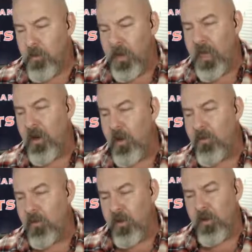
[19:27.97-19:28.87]
We got
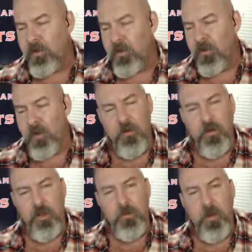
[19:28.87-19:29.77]
it just a little
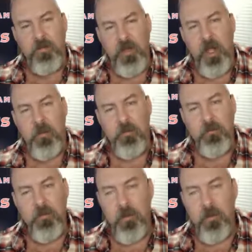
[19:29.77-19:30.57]
over 2 months done.